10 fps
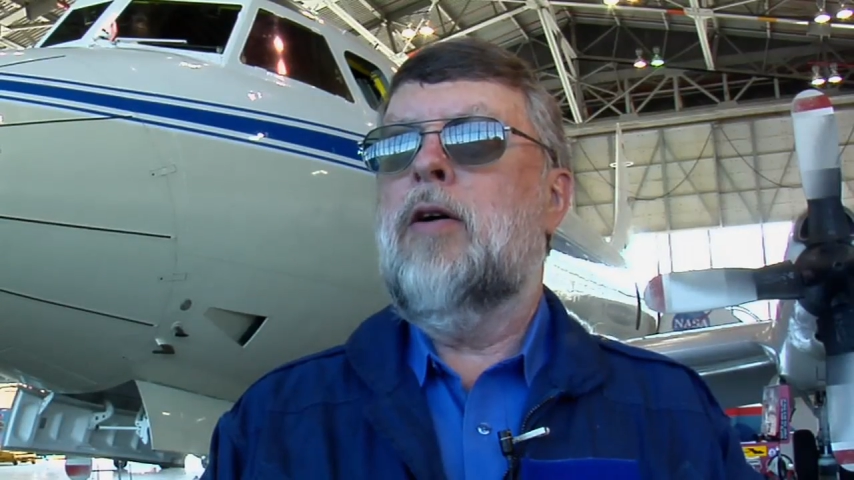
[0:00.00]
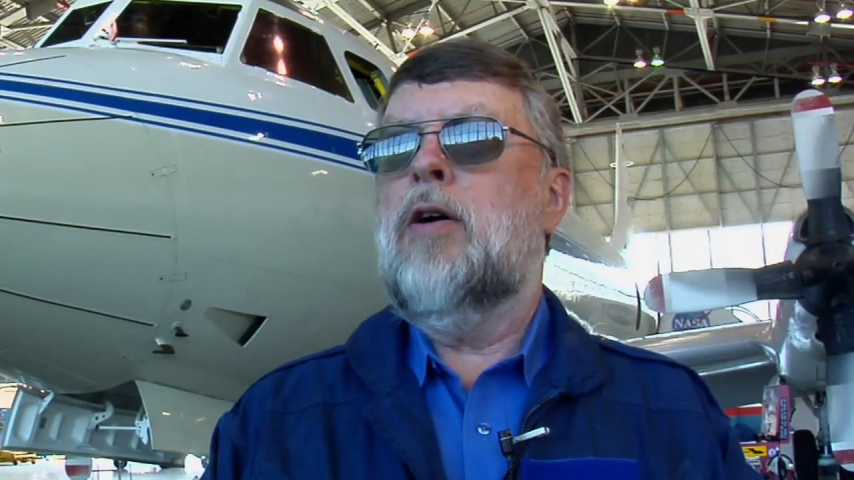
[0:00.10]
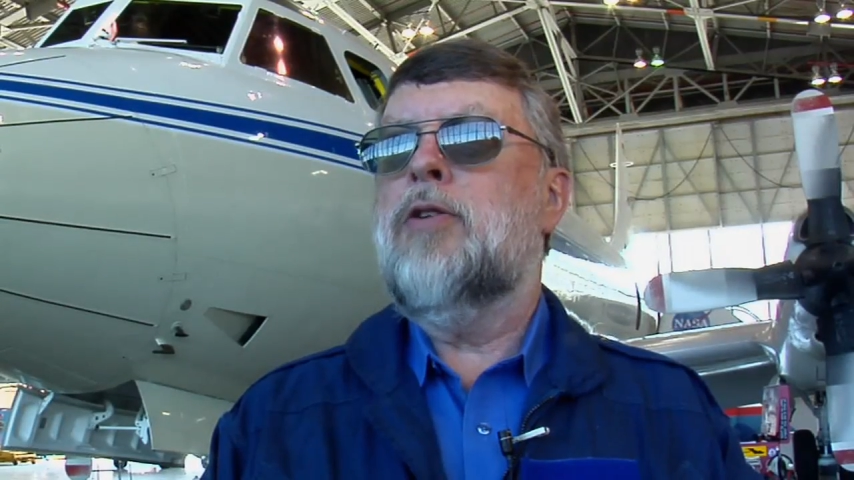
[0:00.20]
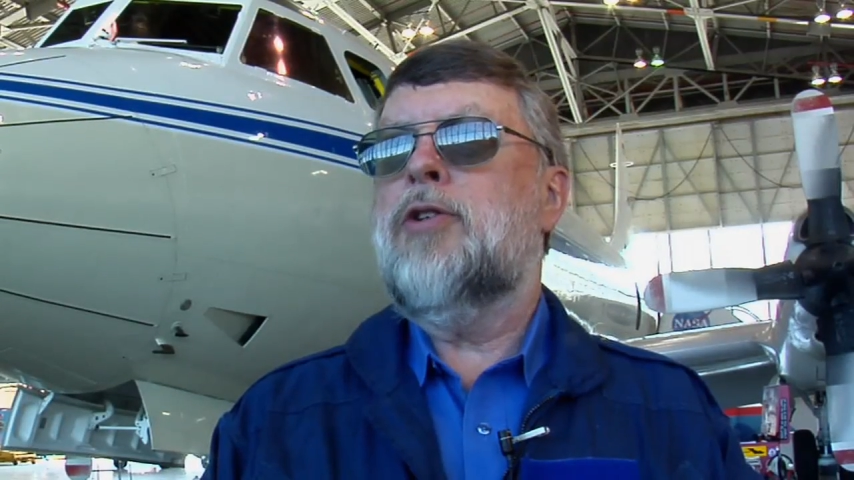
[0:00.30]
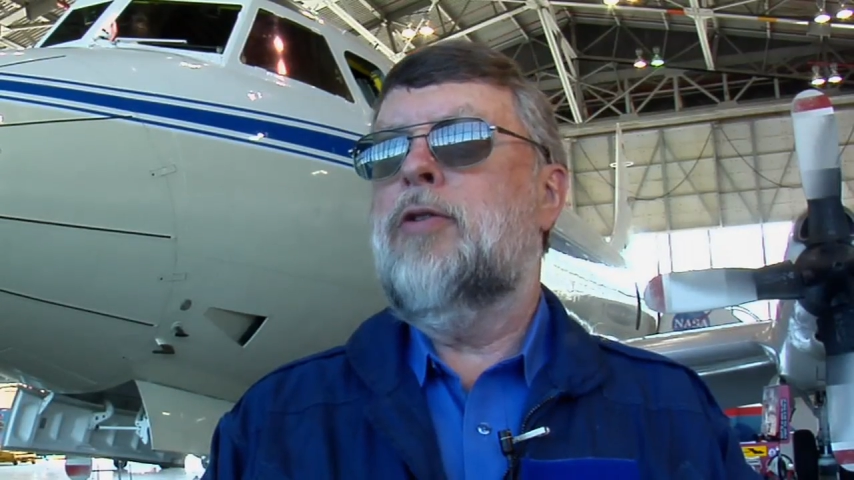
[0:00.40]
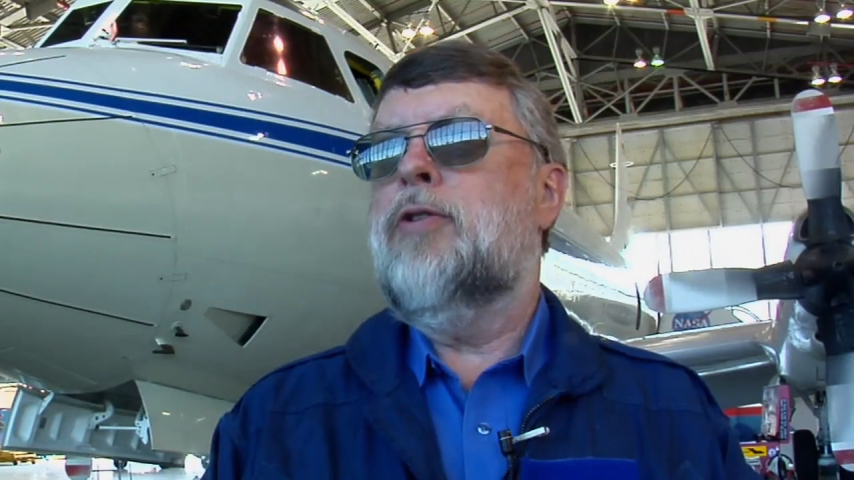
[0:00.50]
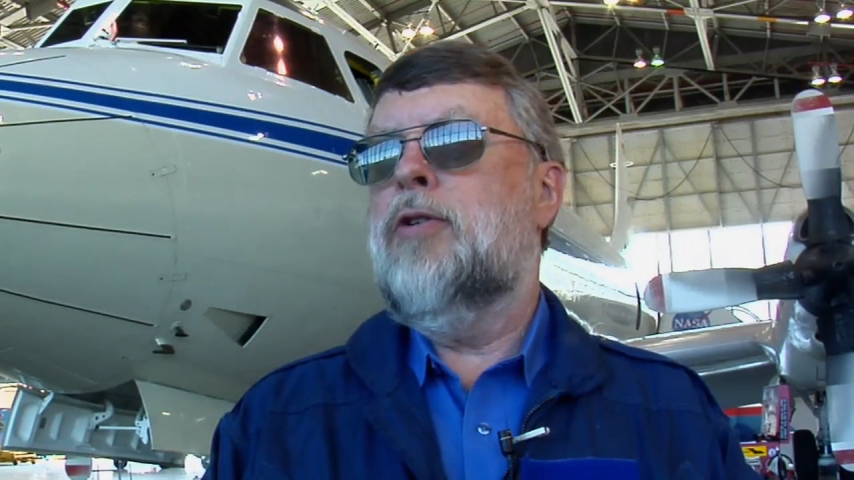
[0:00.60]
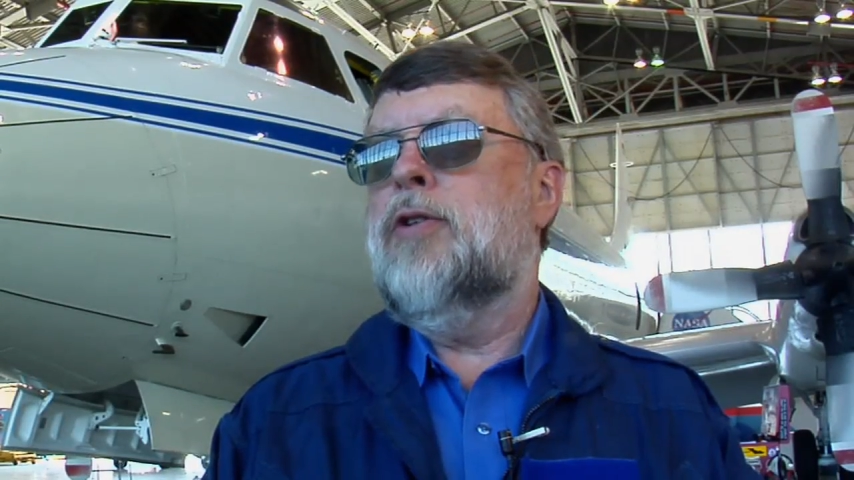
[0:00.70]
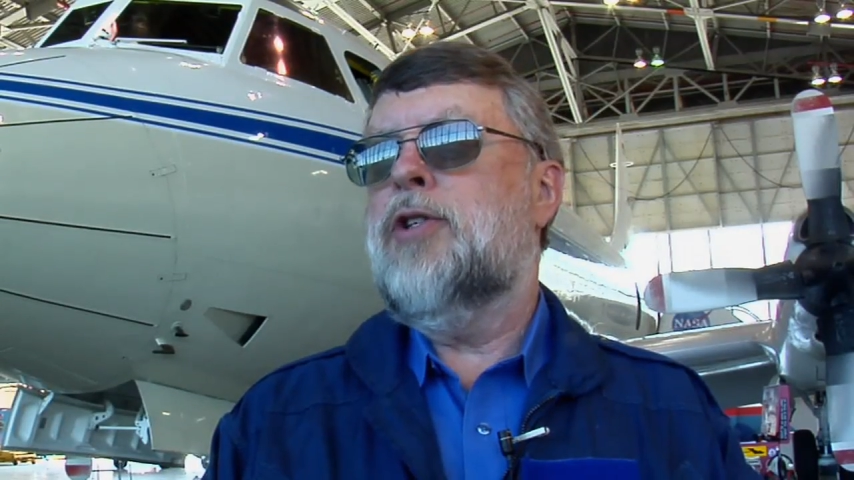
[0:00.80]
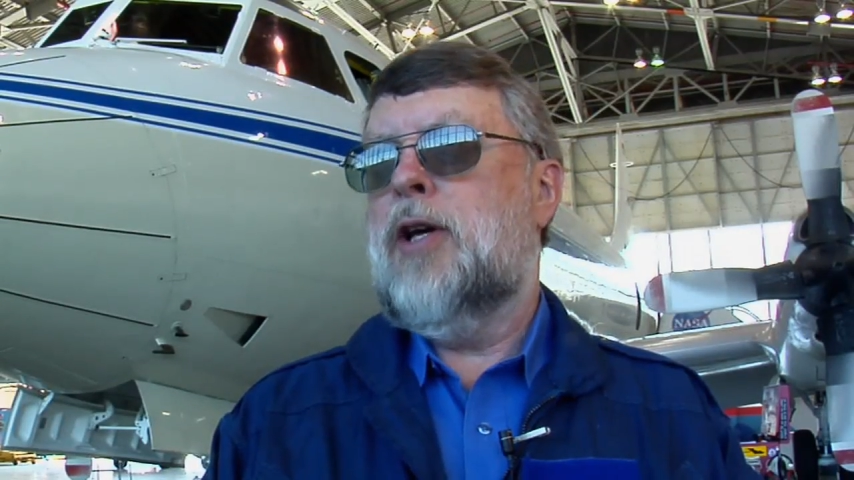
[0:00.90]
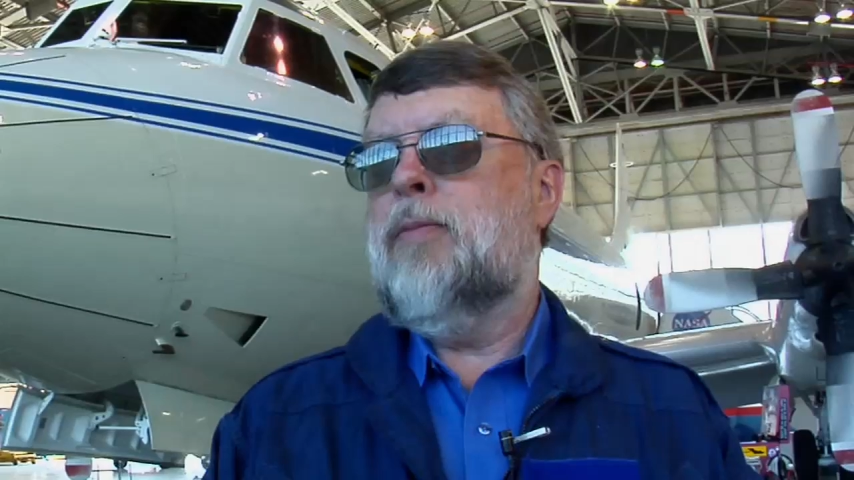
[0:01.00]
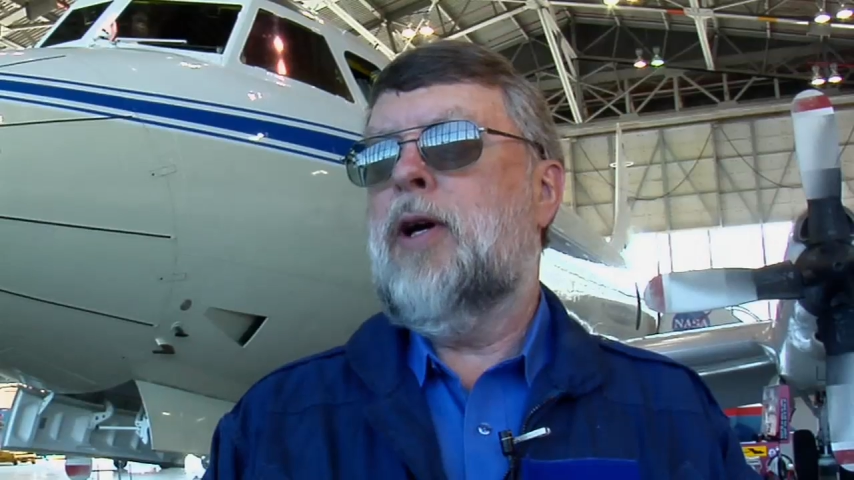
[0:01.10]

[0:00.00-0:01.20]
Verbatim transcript: also do the same